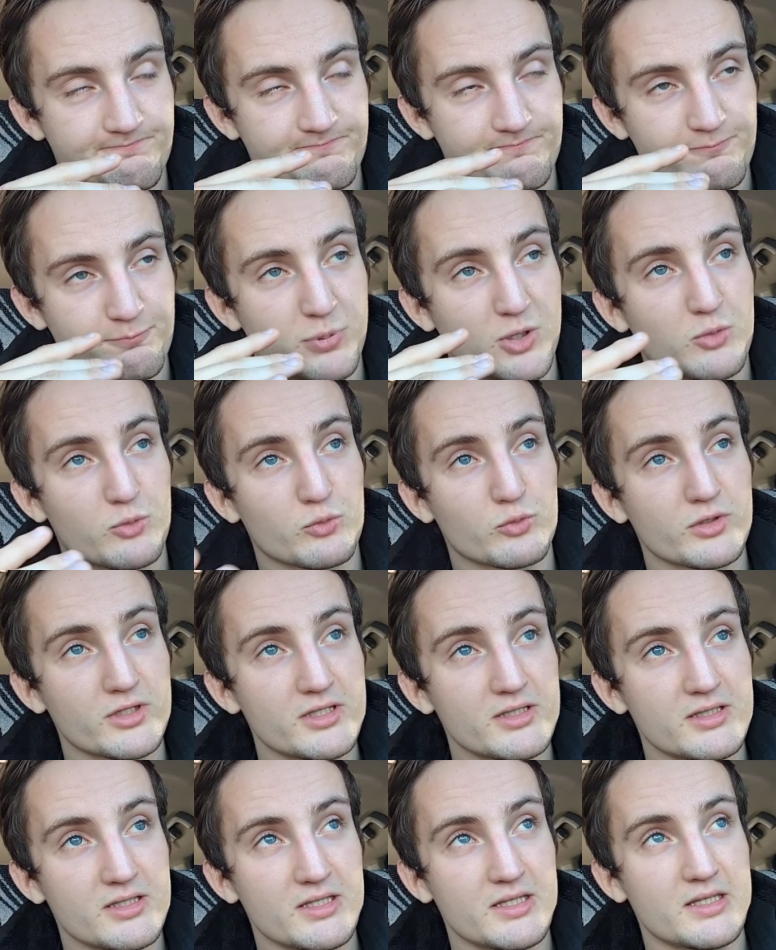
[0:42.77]
But
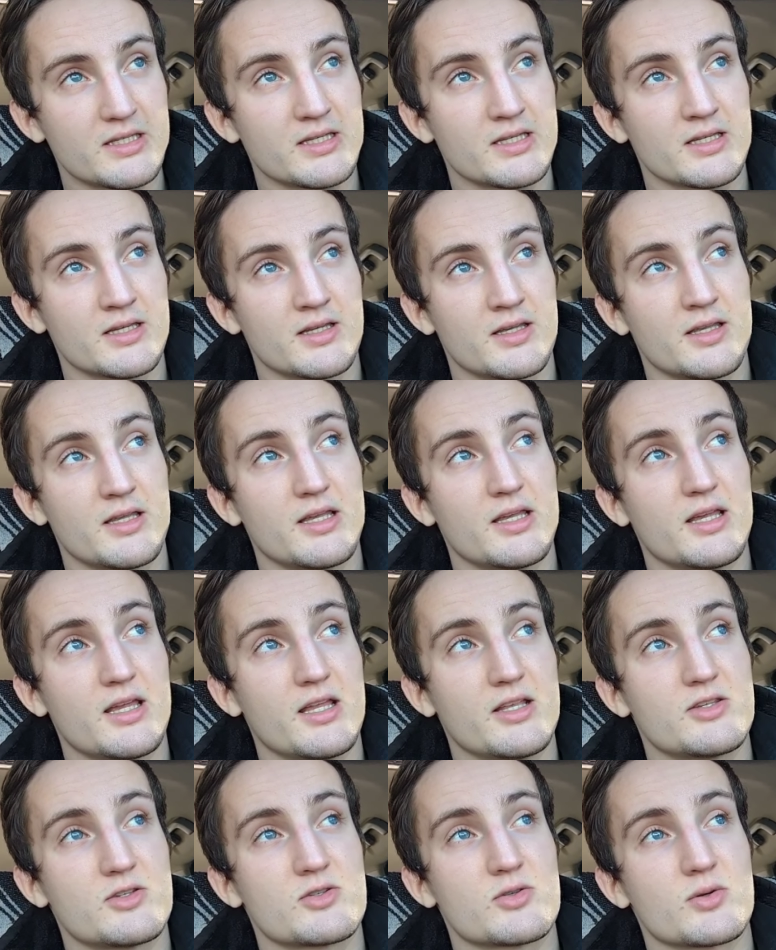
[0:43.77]
really,
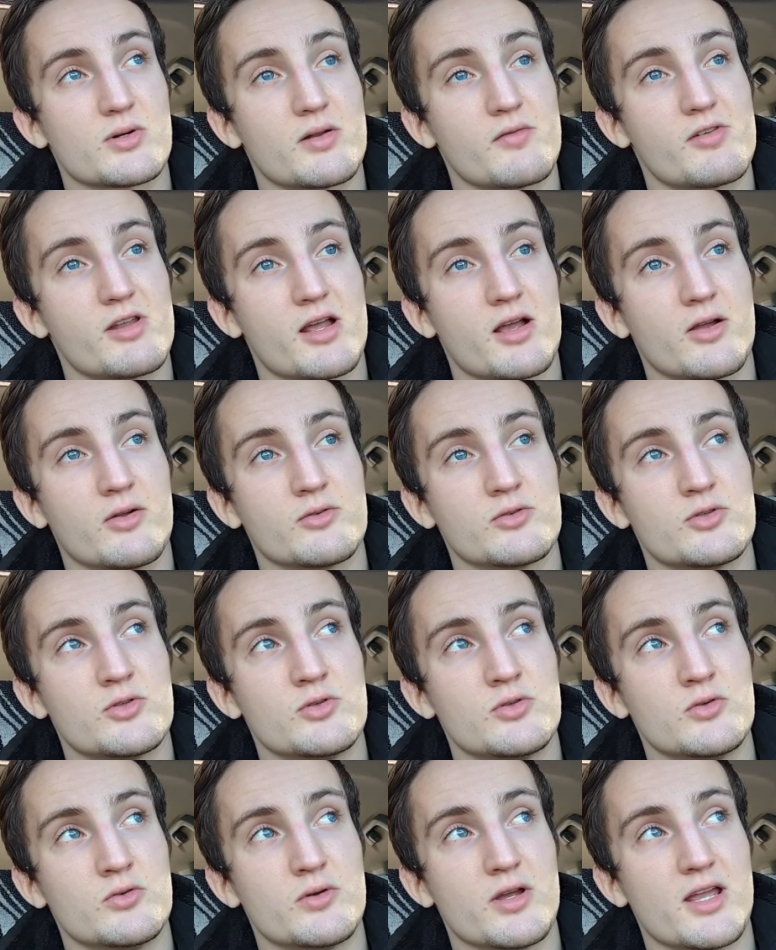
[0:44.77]
it's sort of down
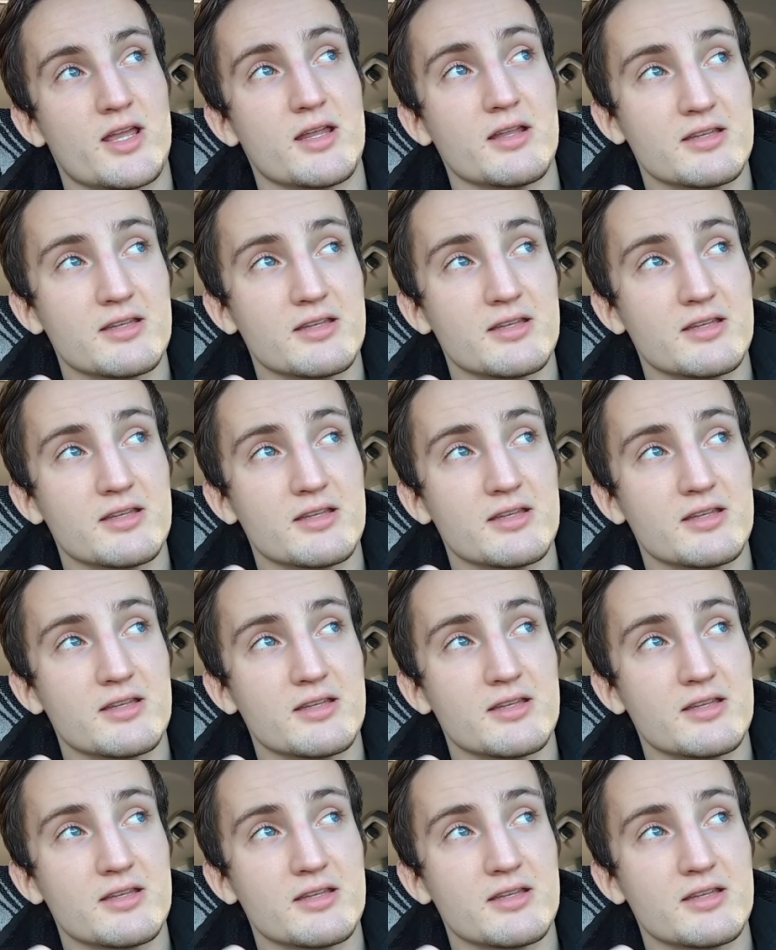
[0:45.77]
to a